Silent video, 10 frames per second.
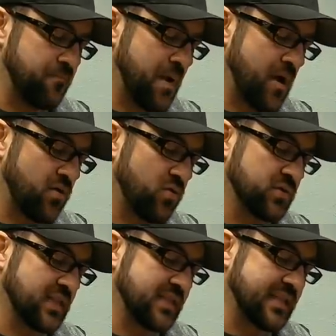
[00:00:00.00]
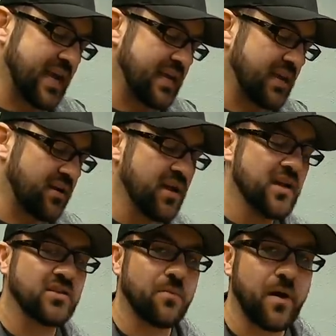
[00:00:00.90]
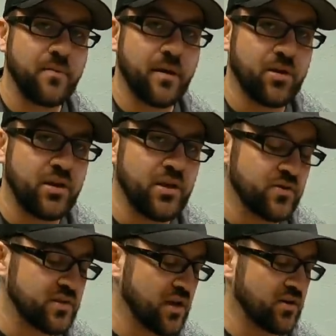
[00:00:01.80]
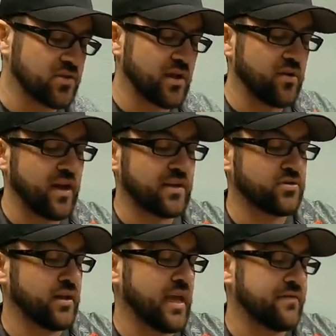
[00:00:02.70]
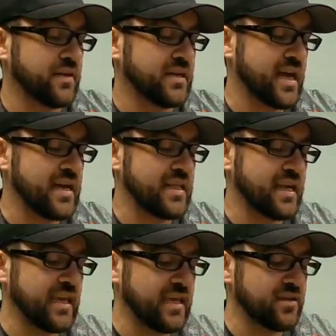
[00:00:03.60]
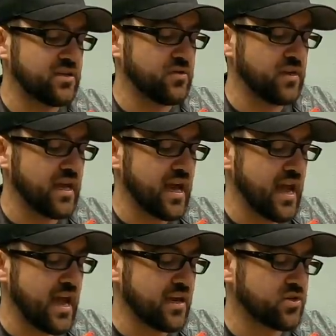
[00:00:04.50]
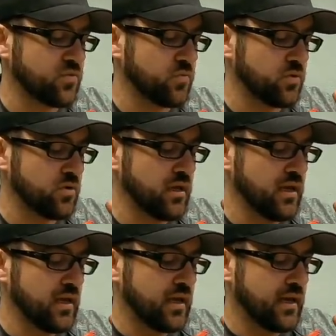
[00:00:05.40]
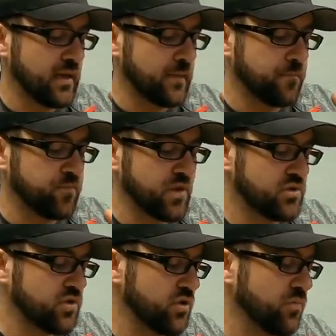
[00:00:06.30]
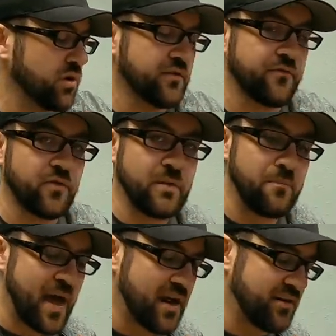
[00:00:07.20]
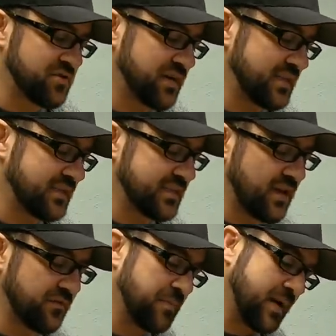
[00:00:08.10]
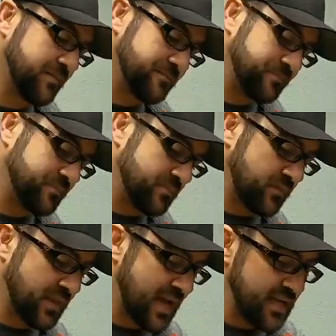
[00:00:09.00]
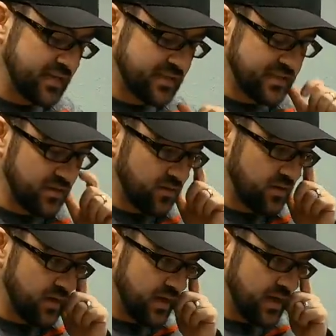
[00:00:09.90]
mount holes on the side here, so I'll probably be able to use those, so I don't actually have to tie anything into the actual tube work for the battery tray itself. But that is still